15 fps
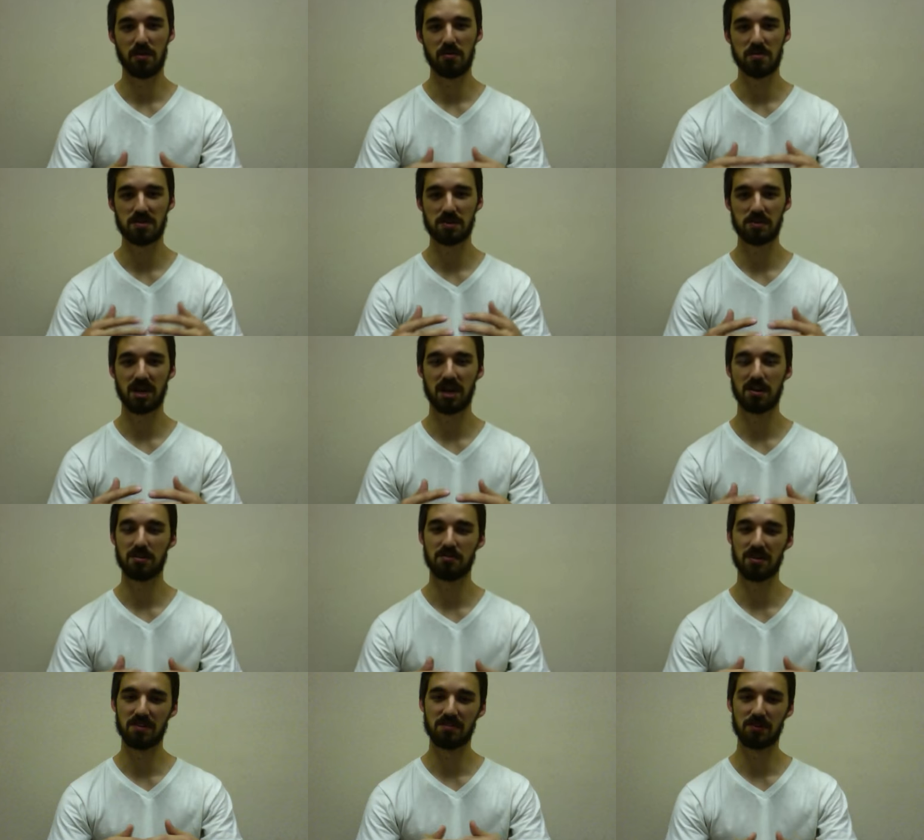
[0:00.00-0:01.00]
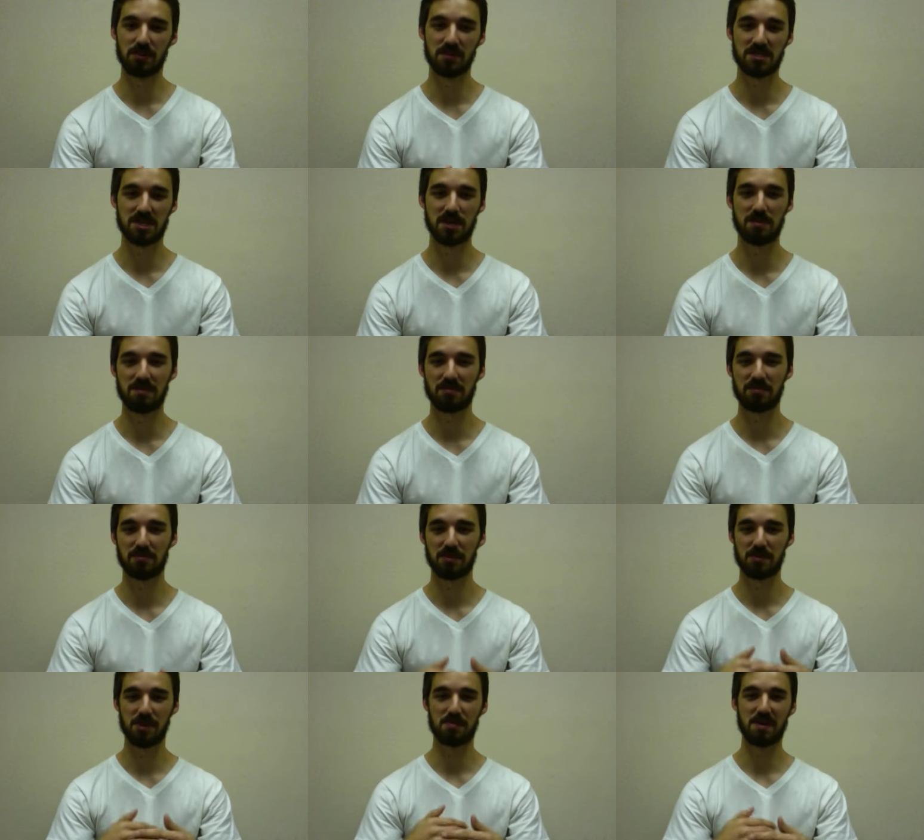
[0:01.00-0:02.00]
some kind of influence coming
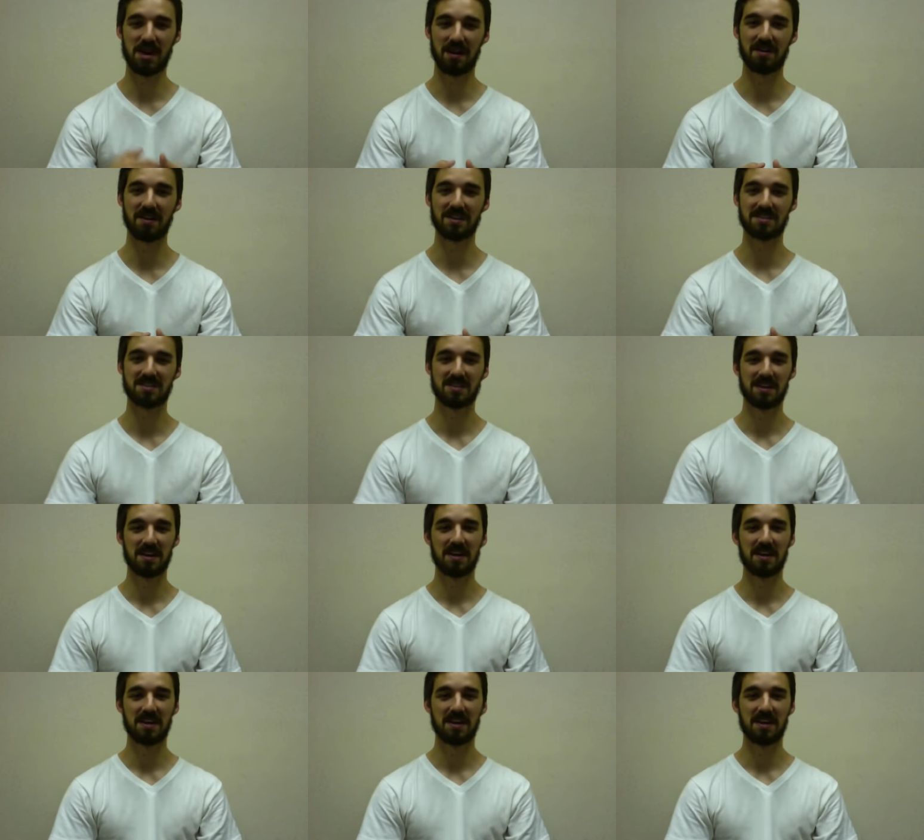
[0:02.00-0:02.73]
from your parents,